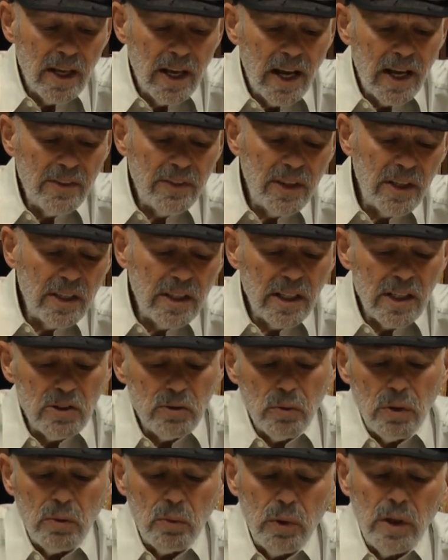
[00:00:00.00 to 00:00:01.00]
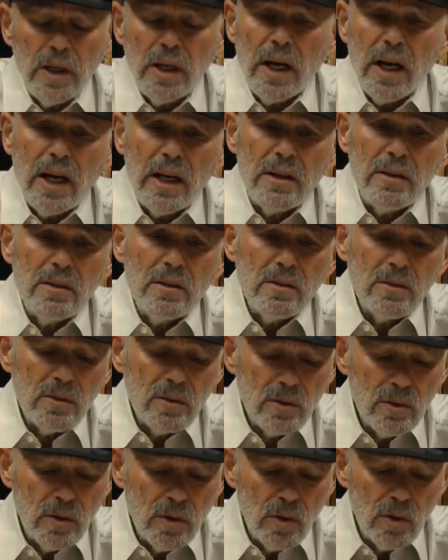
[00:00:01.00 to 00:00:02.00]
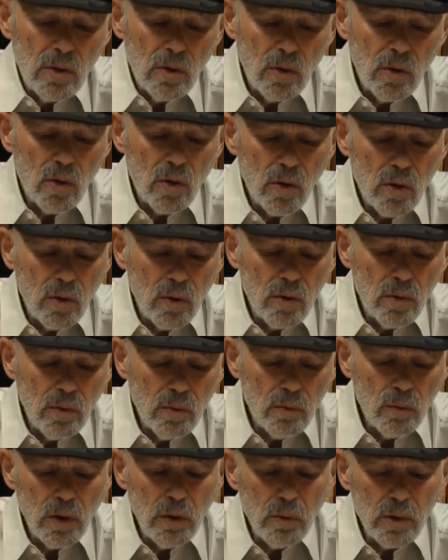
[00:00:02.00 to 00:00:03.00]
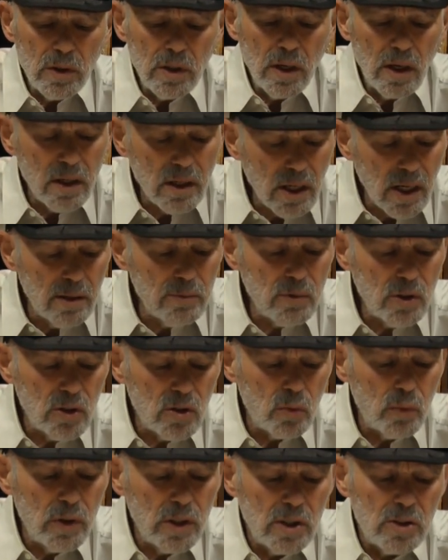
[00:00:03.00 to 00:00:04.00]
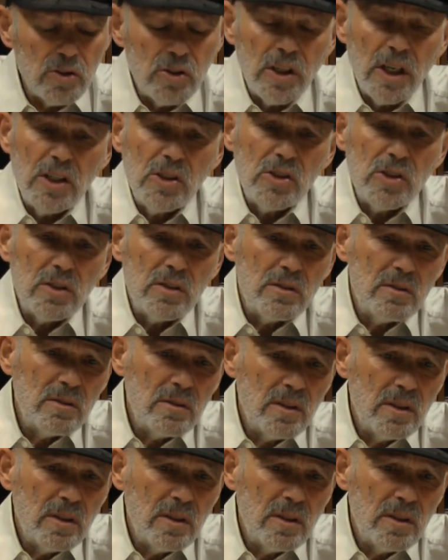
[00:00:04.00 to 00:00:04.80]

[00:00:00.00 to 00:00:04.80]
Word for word: I think that as we read on, or we would come to the realization